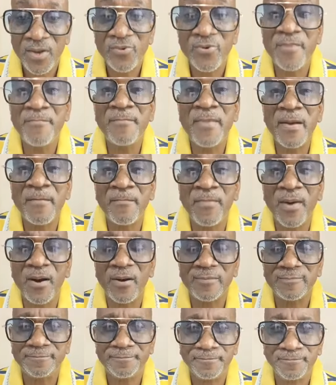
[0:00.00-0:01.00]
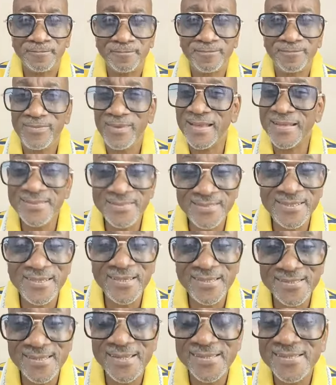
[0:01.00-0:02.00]
Remember,
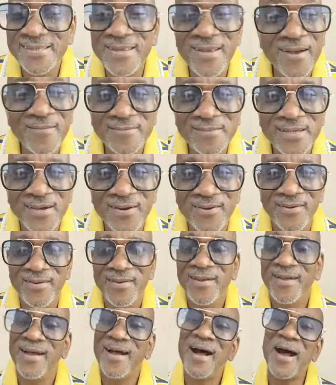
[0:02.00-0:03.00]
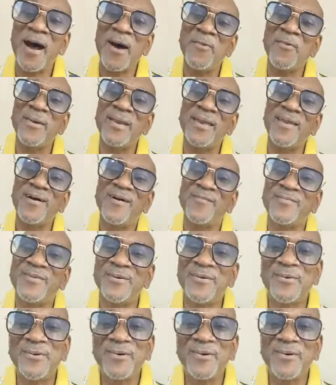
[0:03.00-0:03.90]
Jesus loves you and we love the